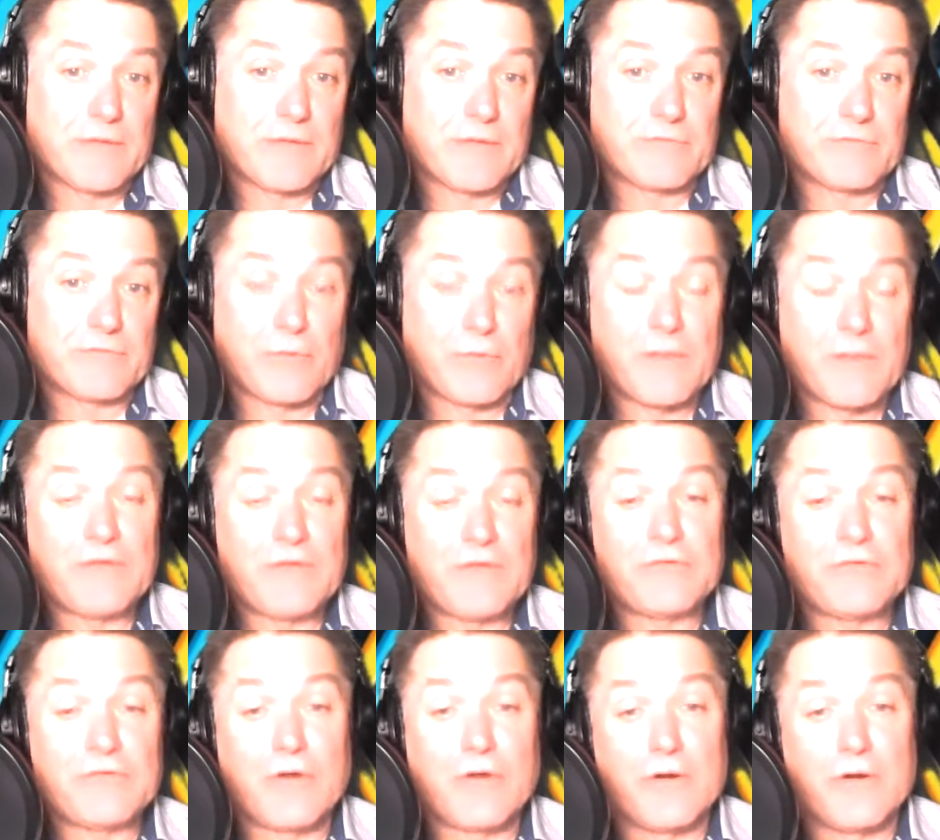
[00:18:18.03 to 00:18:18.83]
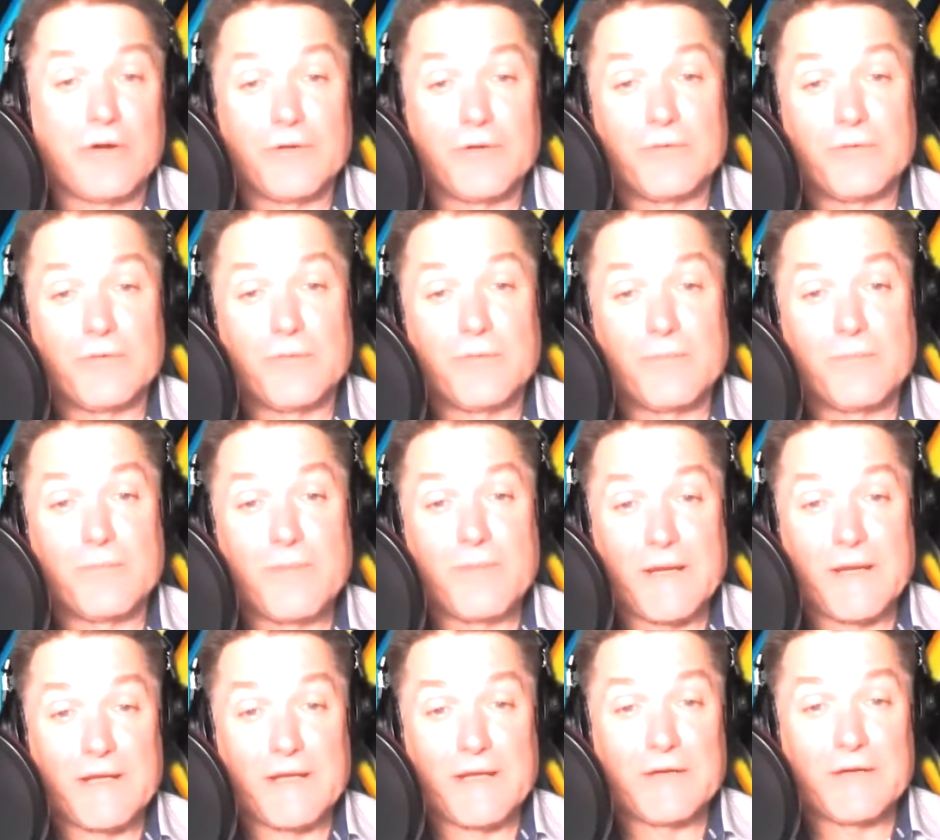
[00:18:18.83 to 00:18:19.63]
And so he started
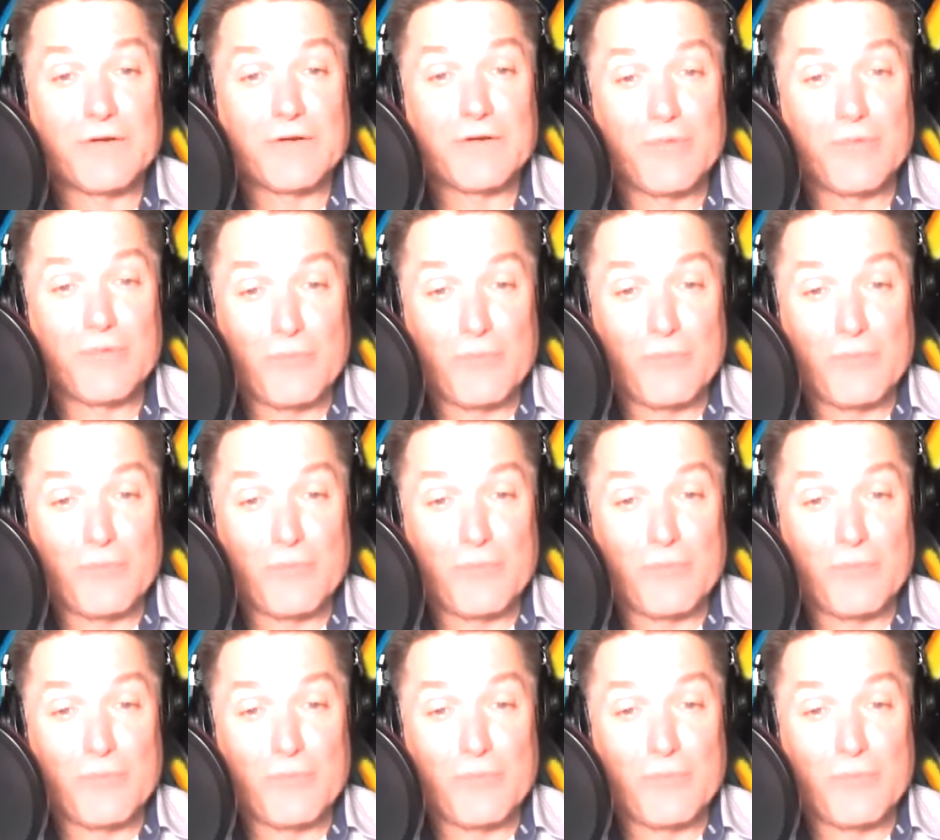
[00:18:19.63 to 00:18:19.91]
making